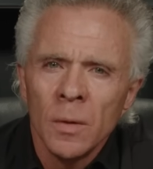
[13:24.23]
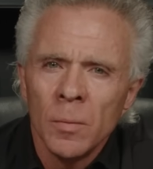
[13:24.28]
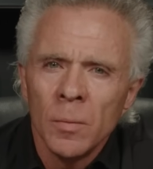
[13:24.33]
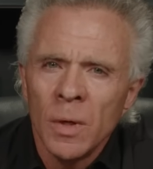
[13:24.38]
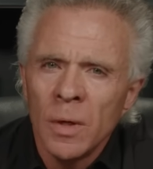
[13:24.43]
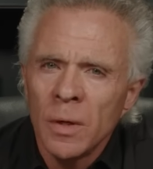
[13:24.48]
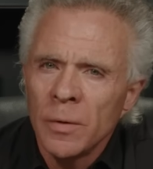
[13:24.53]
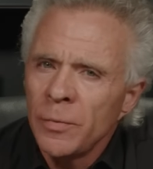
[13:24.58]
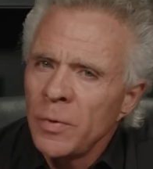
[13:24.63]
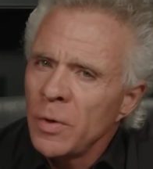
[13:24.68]

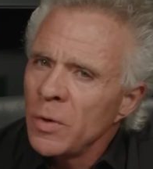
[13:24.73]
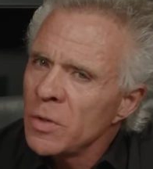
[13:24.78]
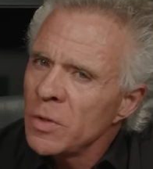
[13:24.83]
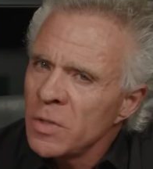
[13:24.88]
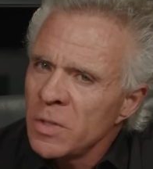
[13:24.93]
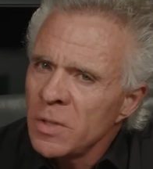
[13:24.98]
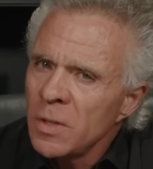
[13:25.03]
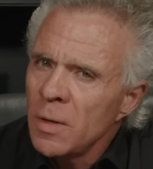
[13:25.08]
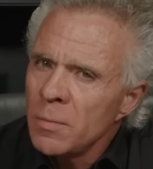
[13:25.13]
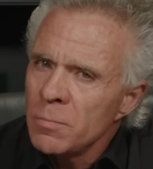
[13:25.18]
But if there's
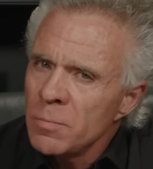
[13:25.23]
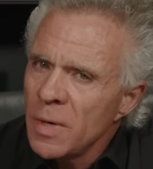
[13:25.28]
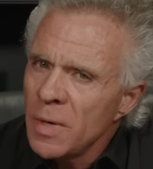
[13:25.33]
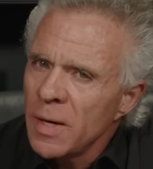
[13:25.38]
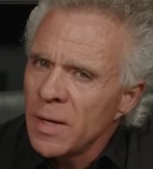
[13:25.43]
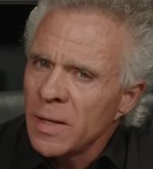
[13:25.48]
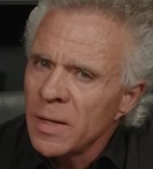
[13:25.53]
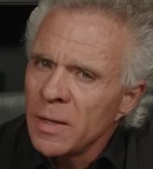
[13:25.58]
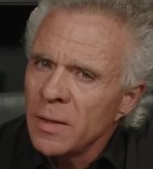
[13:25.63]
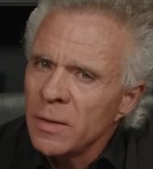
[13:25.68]

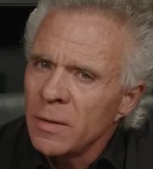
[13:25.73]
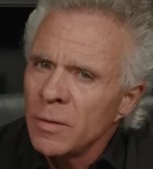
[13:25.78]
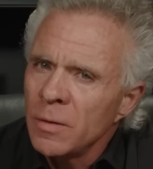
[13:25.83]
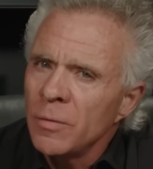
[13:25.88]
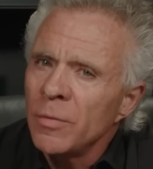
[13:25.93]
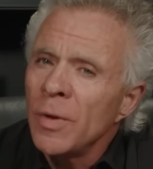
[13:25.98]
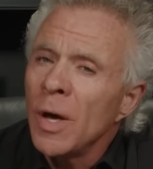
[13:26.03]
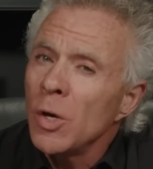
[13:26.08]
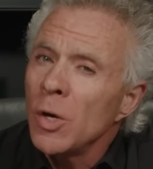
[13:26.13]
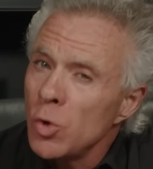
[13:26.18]
somebody
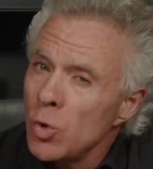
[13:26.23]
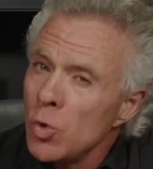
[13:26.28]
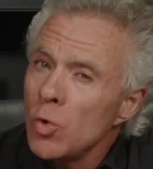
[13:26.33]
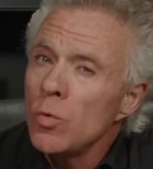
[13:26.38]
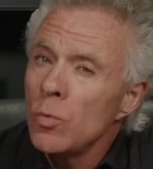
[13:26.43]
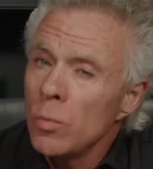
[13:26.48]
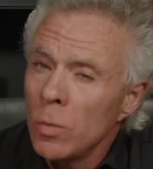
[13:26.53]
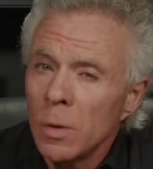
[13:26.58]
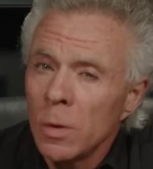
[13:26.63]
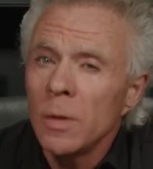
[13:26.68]
that
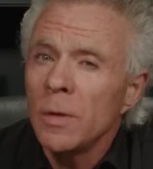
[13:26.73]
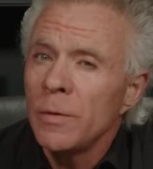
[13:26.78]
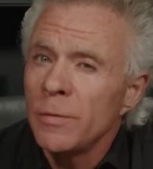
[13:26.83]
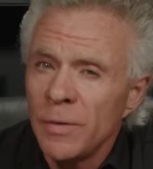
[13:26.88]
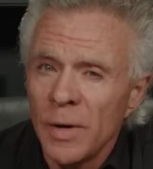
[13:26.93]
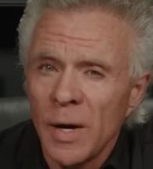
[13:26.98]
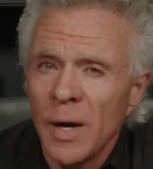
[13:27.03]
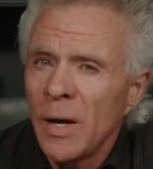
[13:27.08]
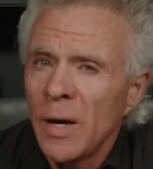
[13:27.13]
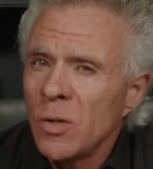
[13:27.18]
you really
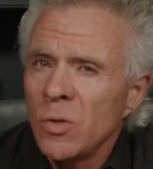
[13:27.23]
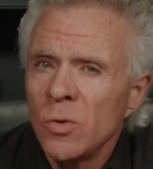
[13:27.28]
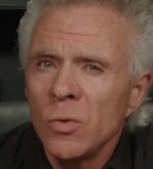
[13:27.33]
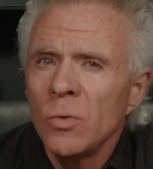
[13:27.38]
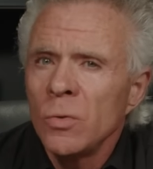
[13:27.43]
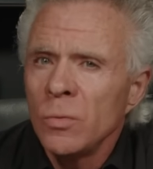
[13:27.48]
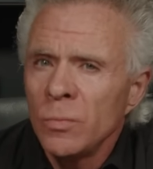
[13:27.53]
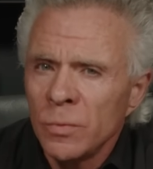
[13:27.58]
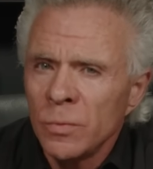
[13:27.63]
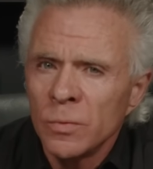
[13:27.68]

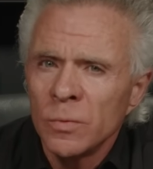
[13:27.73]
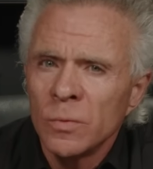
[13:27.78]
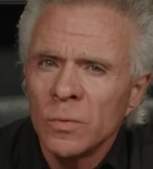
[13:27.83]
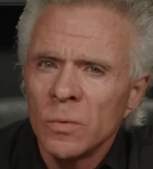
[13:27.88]
value,